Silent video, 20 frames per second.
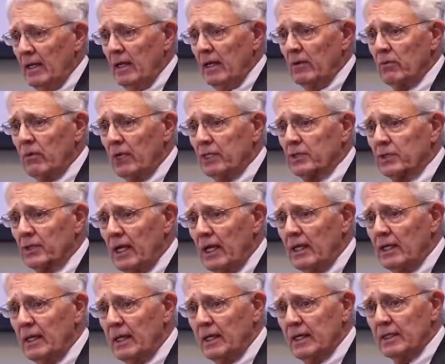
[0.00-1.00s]
in which
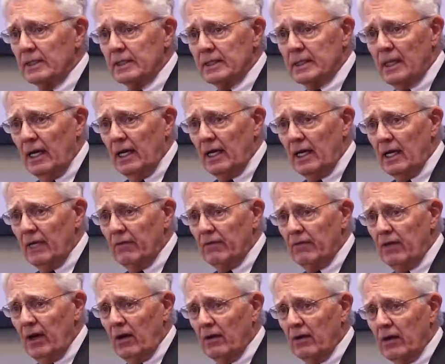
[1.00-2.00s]
they did a study and
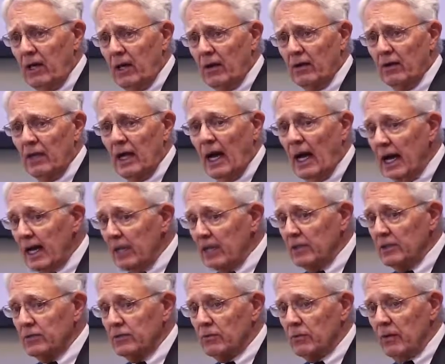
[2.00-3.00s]
found out
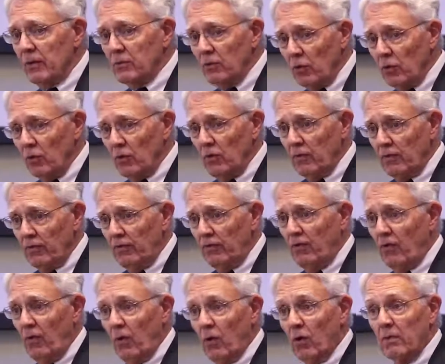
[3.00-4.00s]
eyes removed
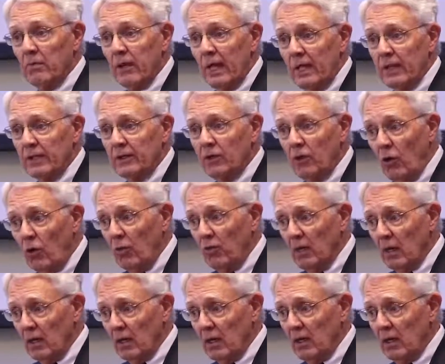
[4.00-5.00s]
for
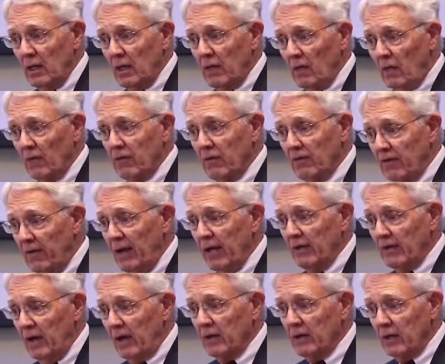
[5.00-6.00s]
melanoma, over
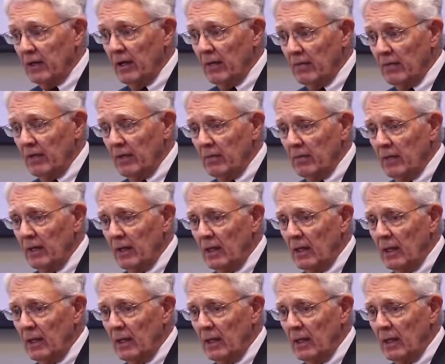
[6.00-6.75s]
500 of them,